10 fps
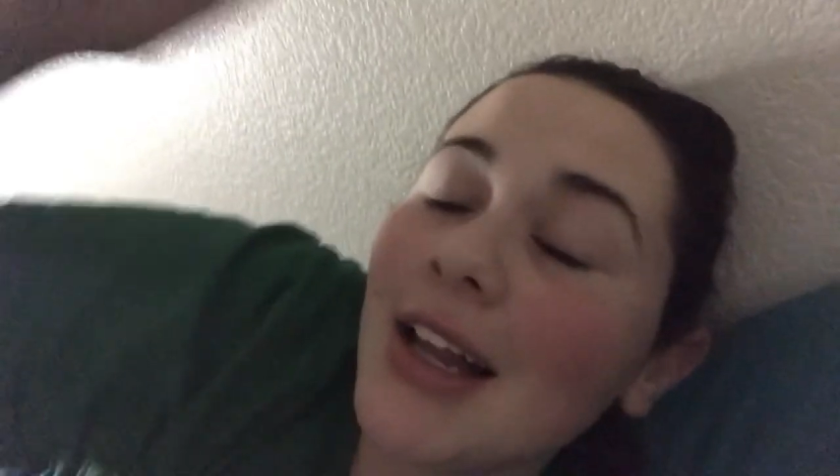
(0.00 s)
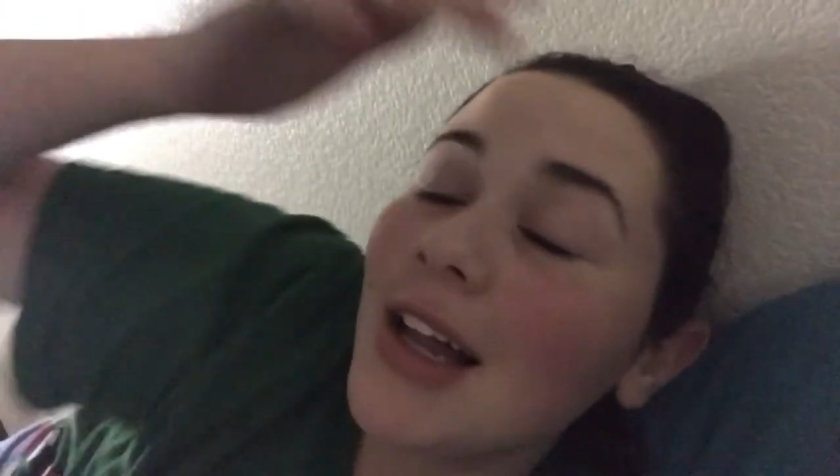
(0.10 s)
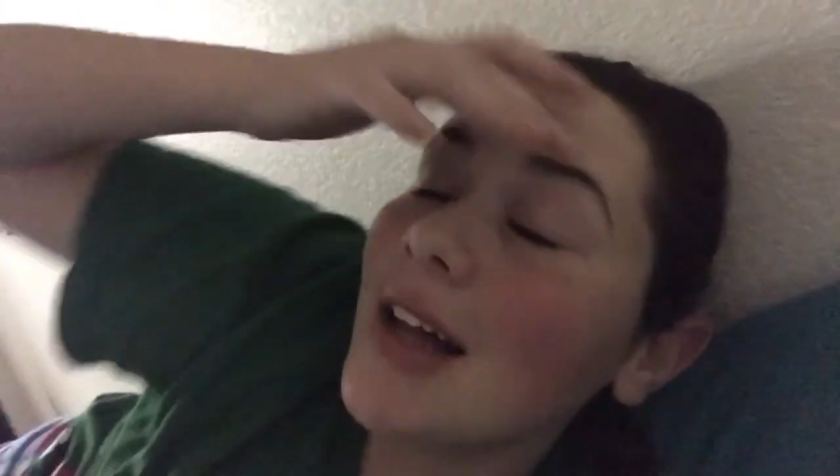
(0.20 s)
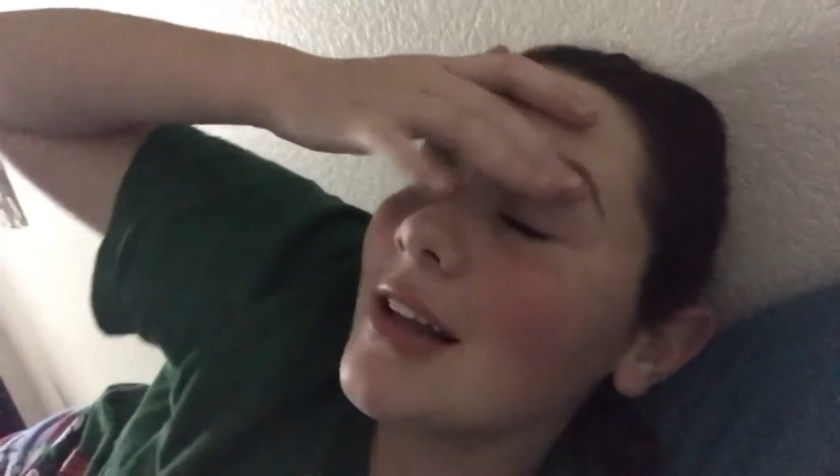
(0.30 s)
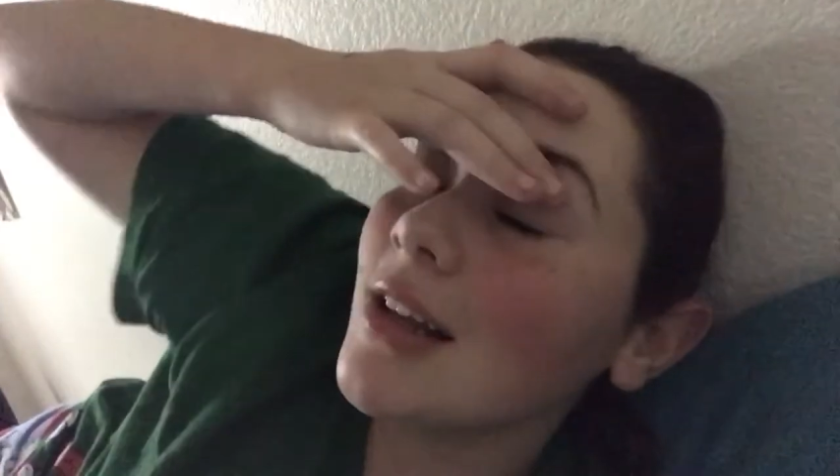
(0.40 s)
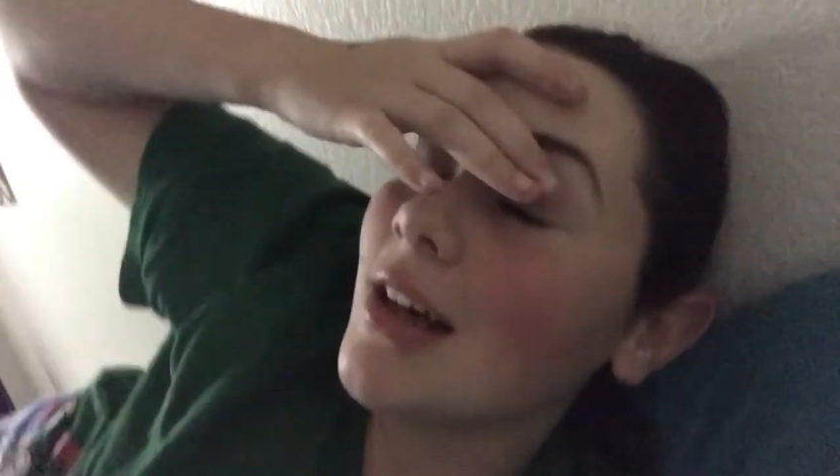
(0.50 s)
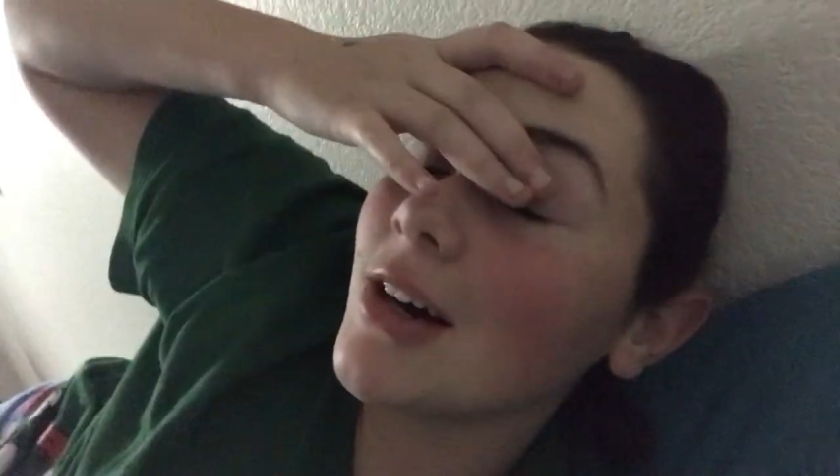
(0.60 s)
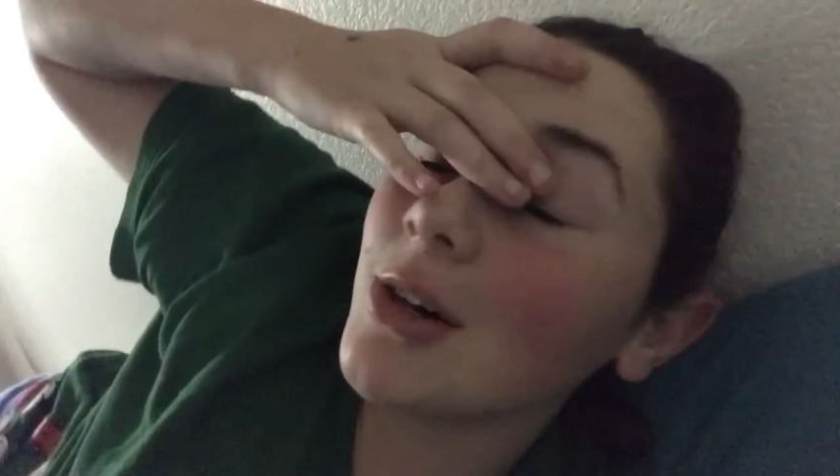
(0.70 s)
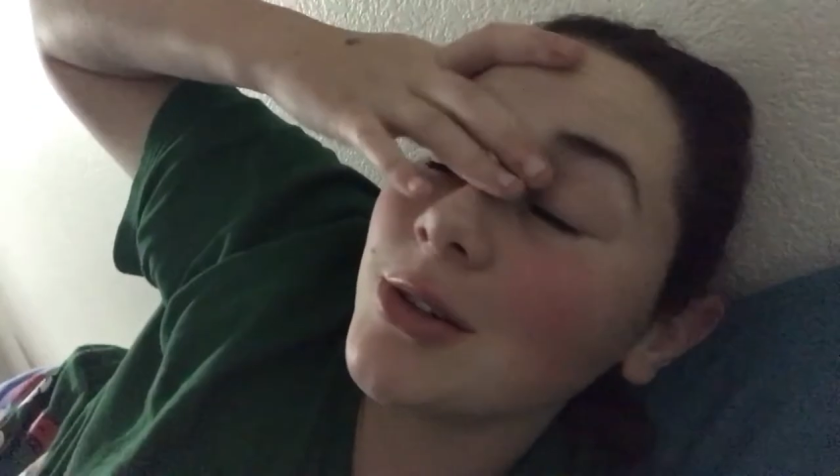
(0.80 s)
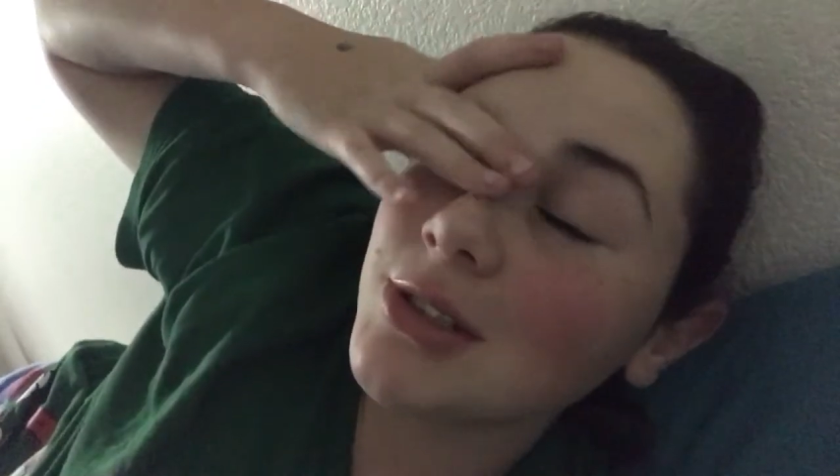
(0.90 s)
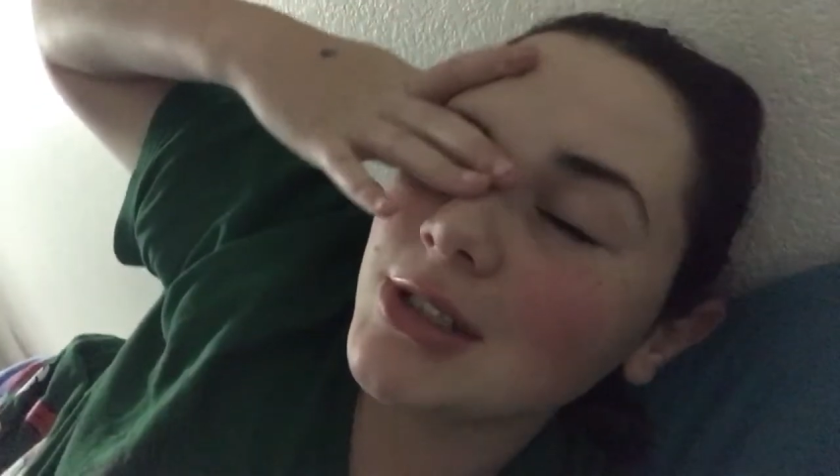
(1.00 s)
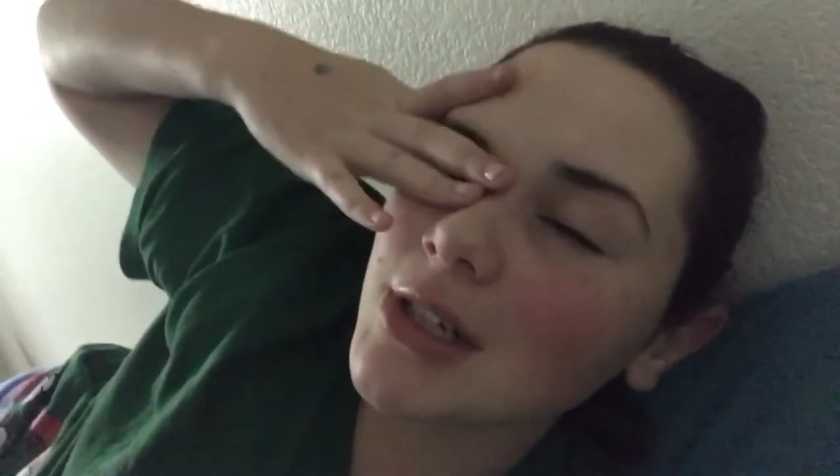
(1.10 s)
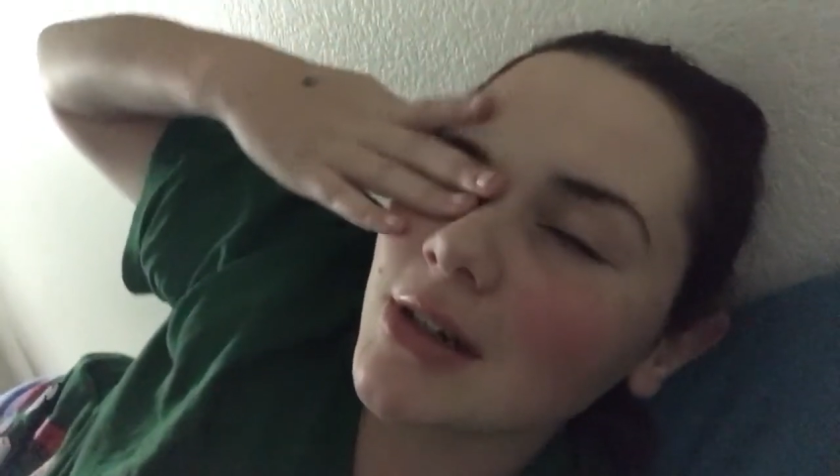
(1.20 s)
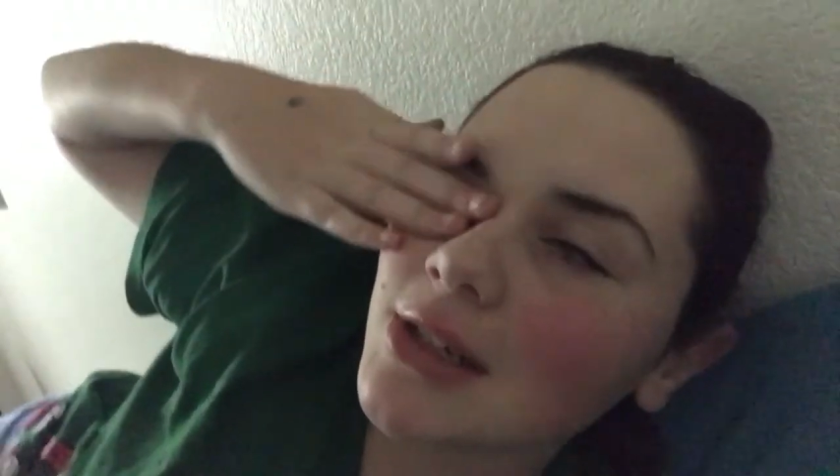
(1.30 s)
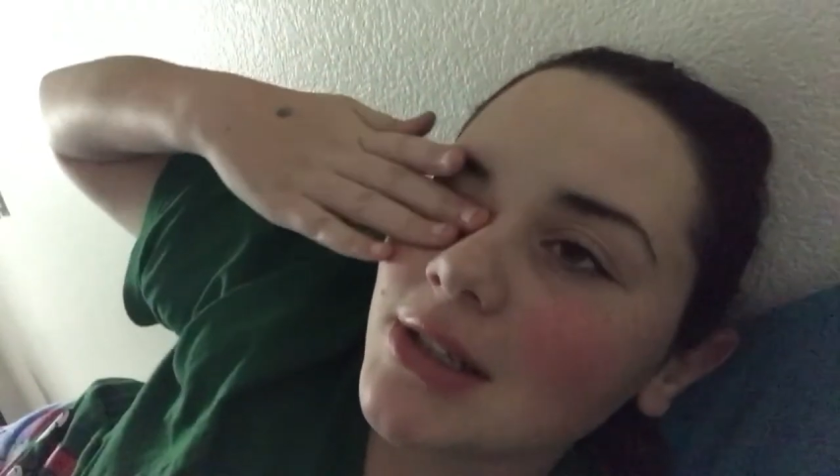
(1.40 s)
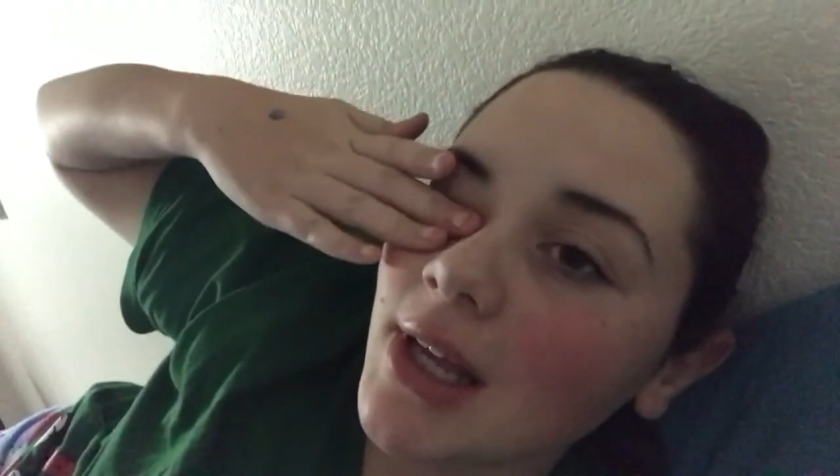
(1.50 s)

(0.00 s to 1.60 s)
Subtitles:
Hello, so it's